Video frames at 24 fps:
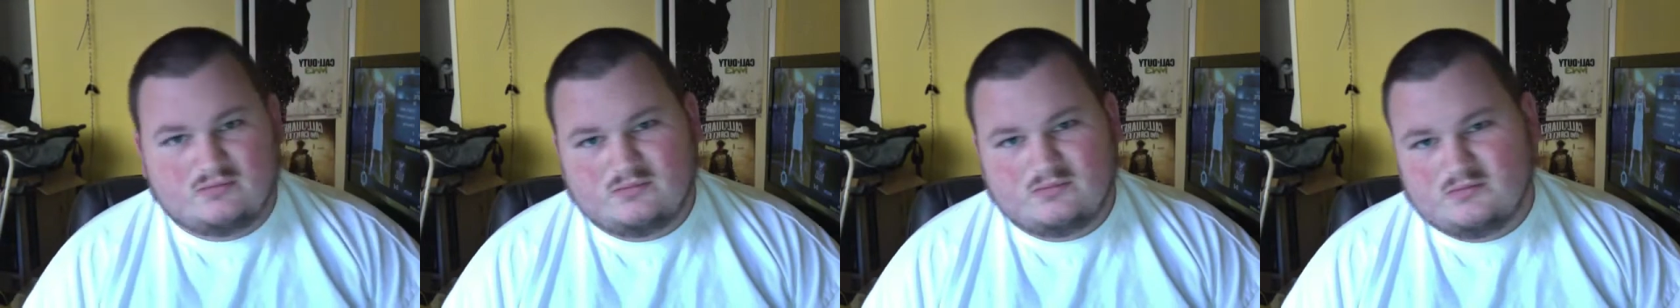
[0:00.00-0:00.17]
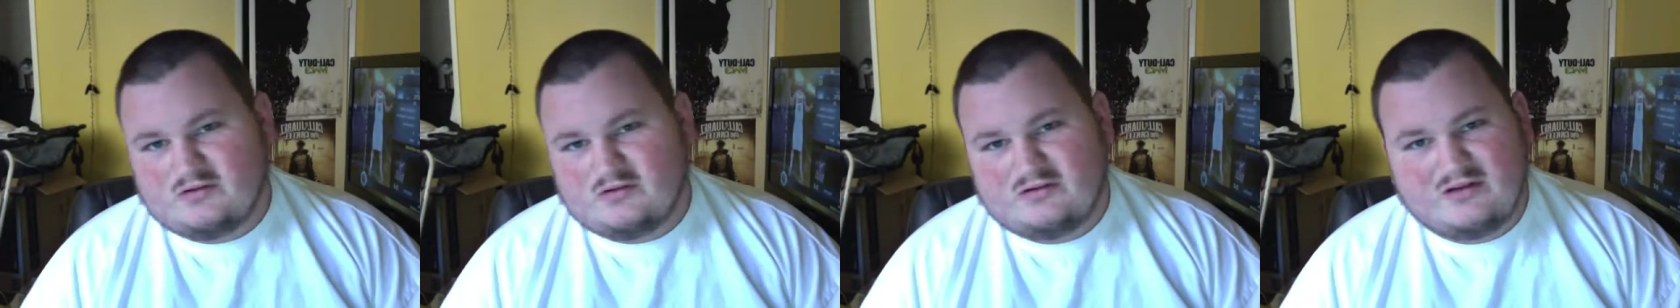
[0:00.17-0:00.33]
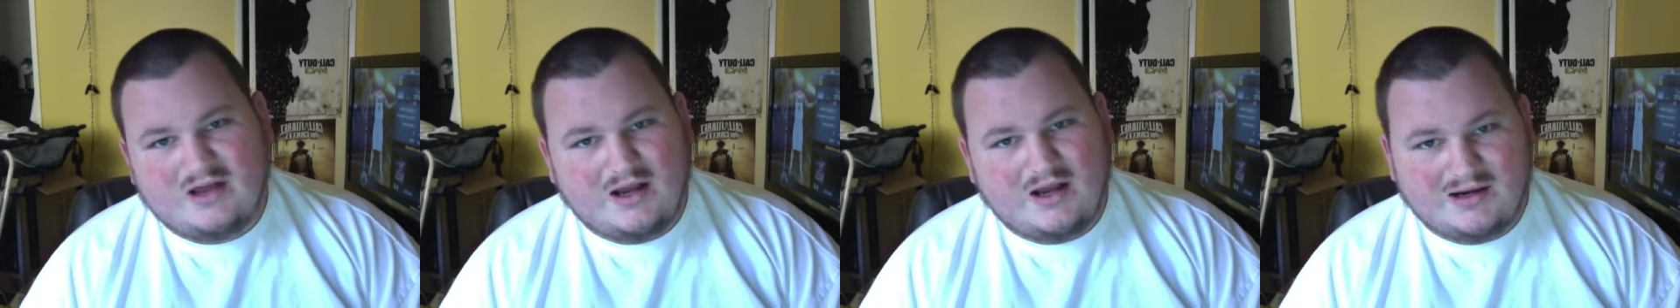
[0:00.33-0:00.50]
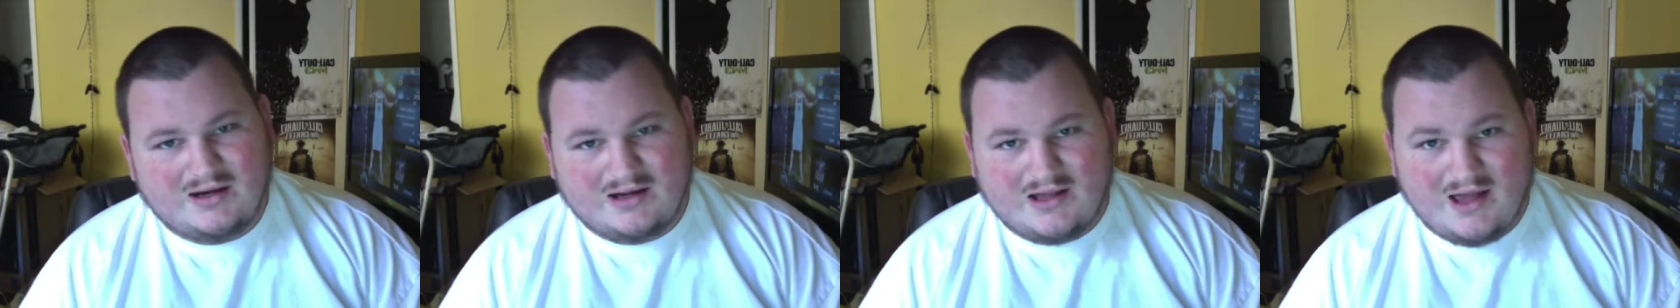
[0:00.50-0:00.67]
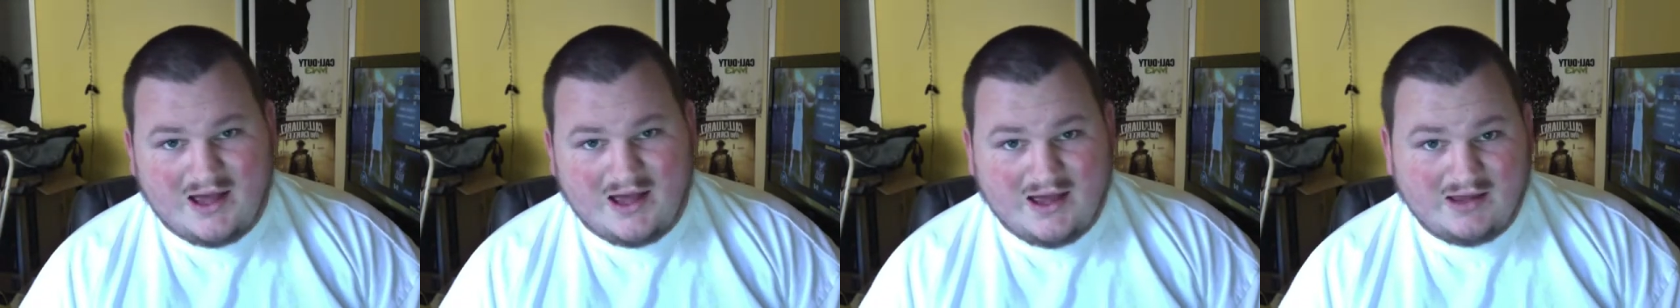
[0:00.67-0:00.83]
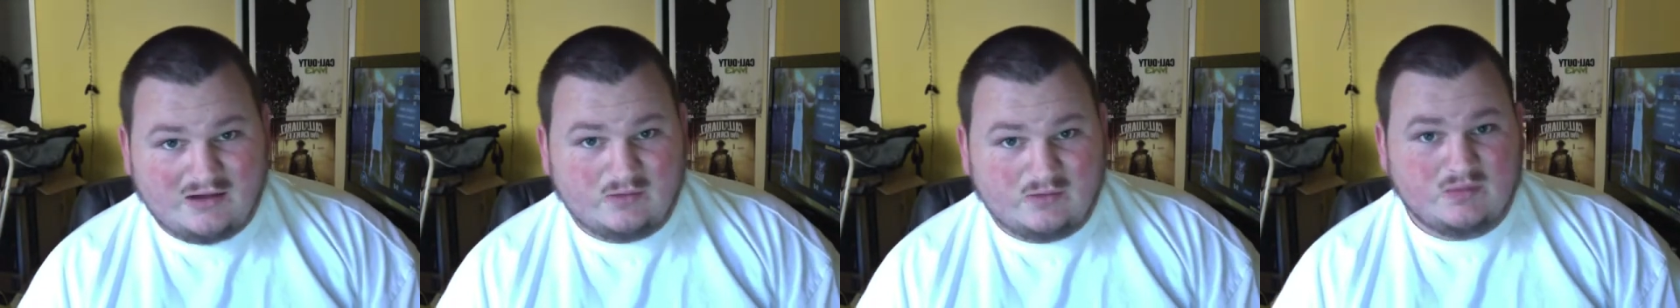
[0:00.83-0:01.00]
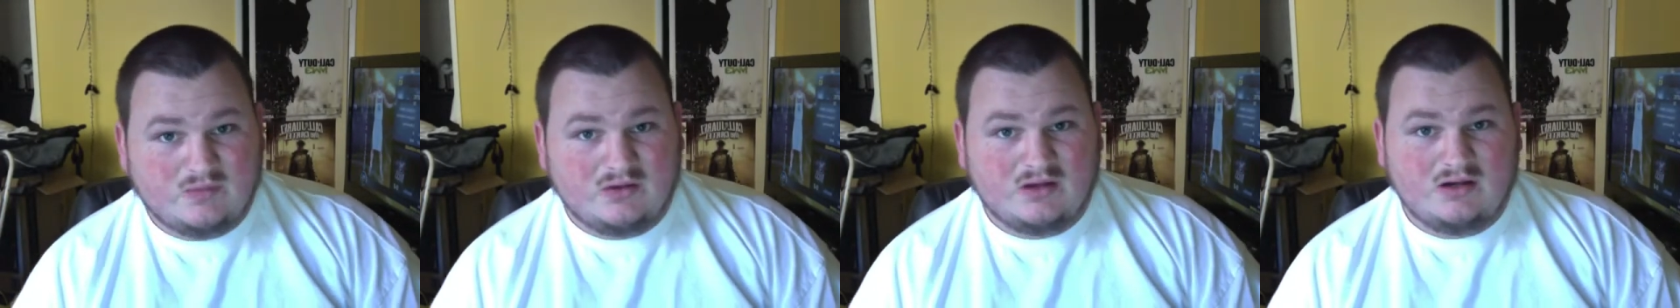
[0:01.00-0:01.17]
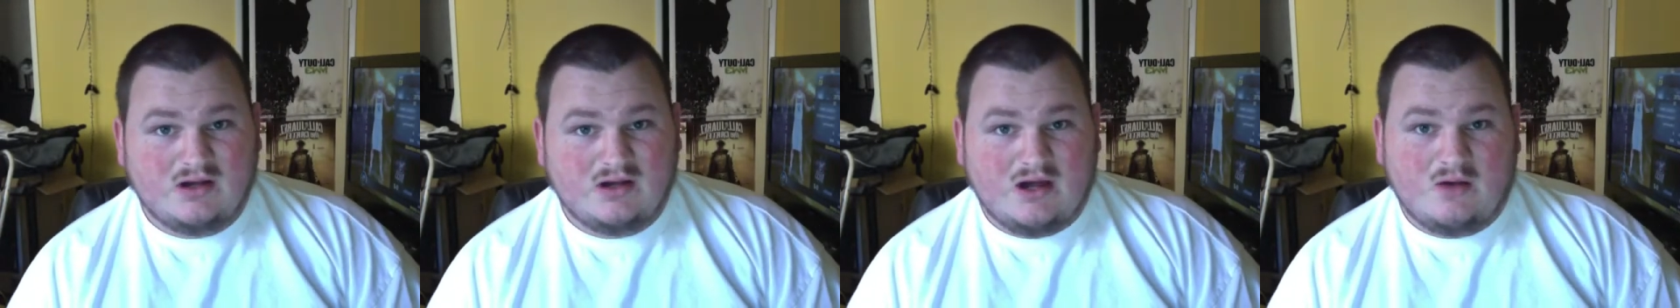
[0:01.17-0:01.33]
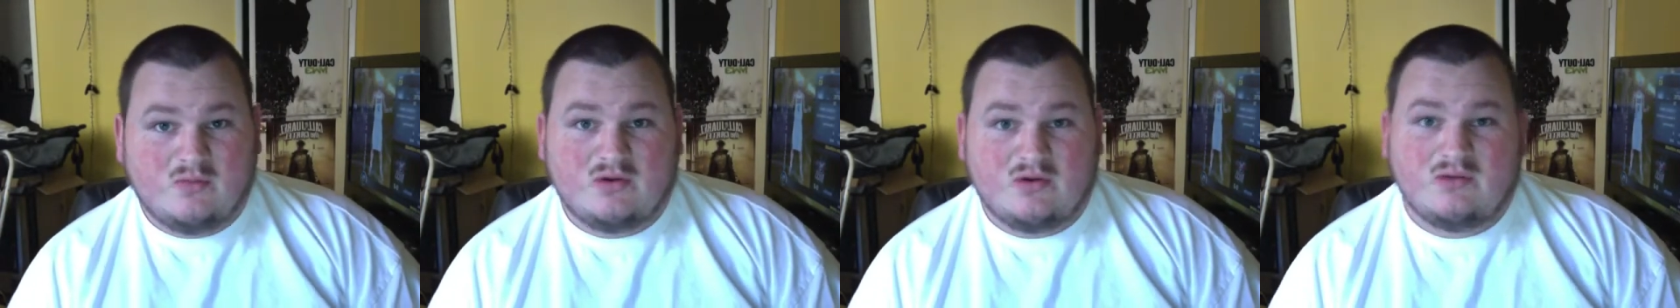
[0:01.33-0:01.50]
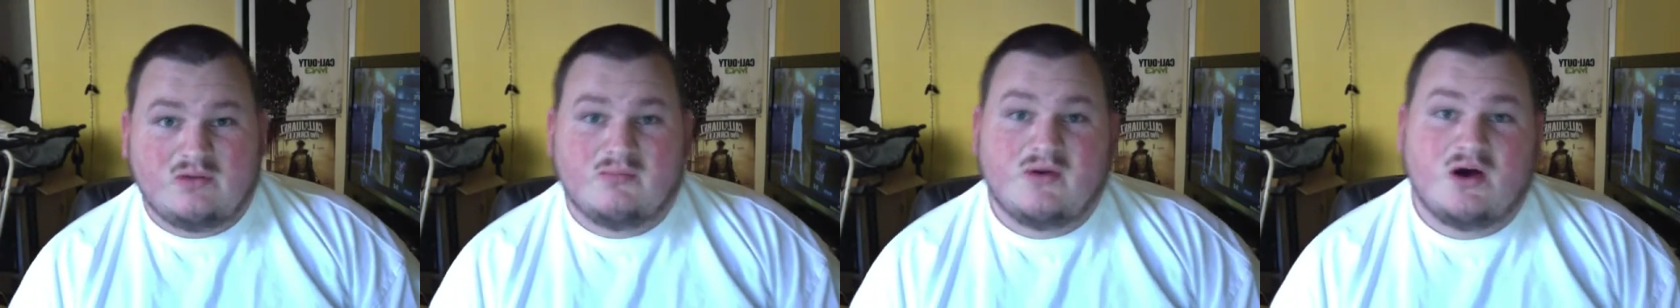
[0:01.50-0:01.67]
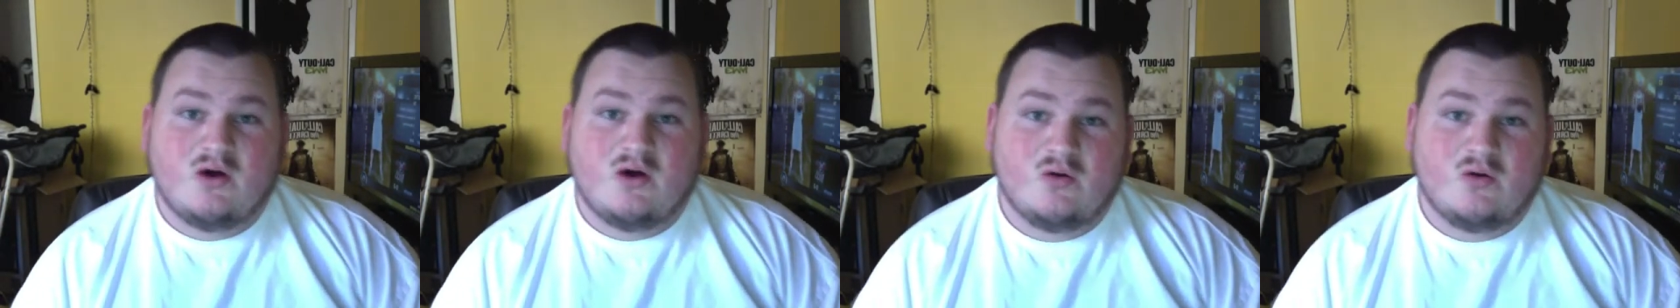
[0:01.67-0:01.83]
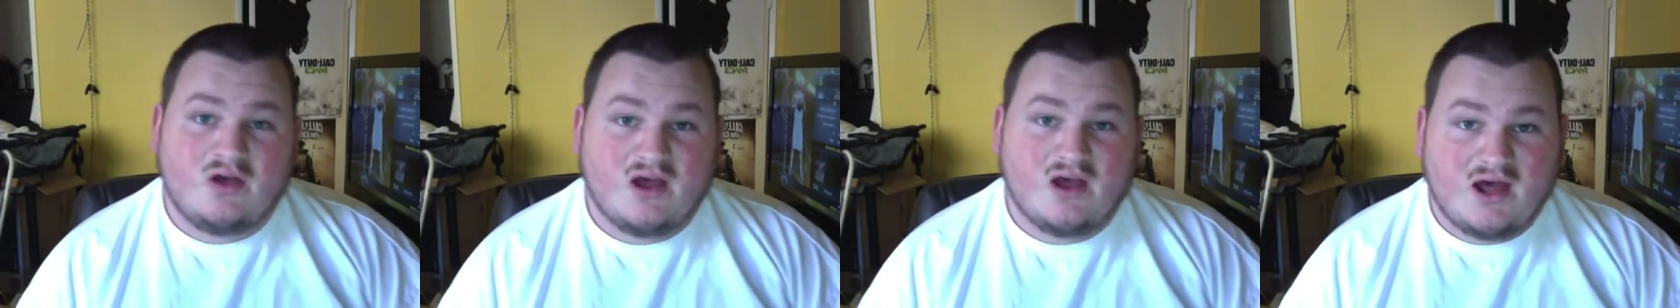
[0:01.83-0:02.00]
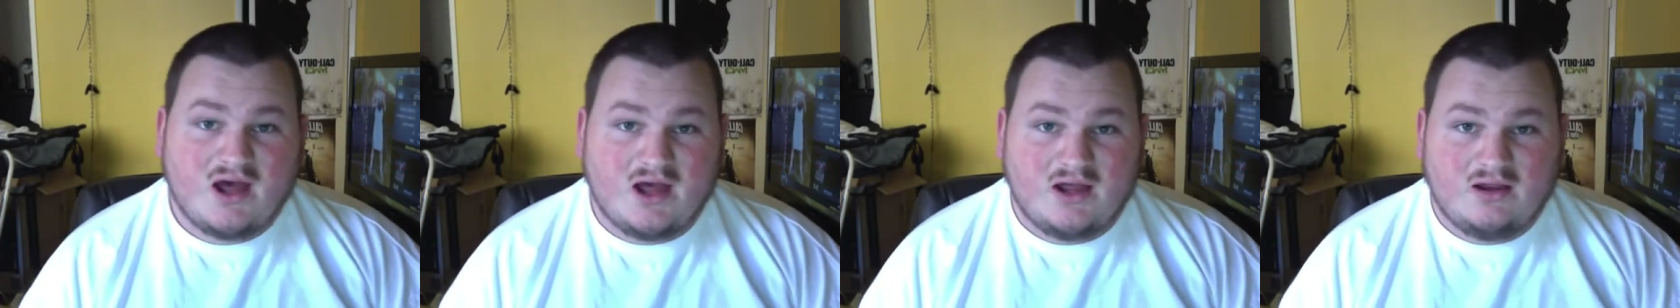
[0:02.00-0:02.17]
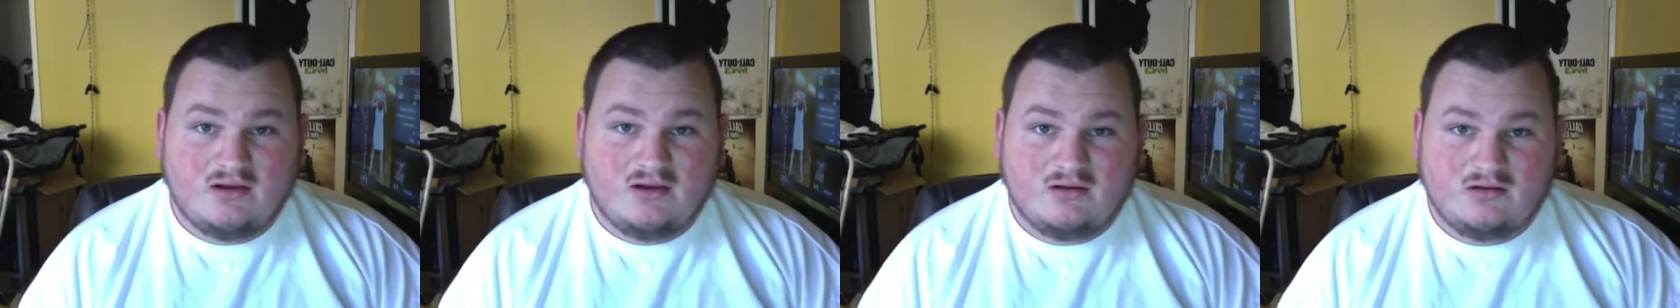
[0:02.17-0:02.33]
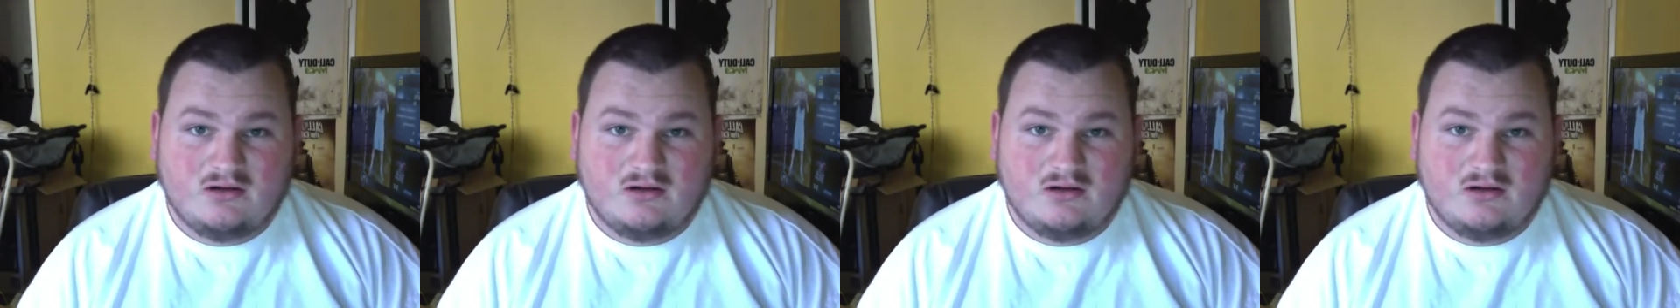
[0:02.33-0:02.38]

the standard guys, but I wanted my own guy,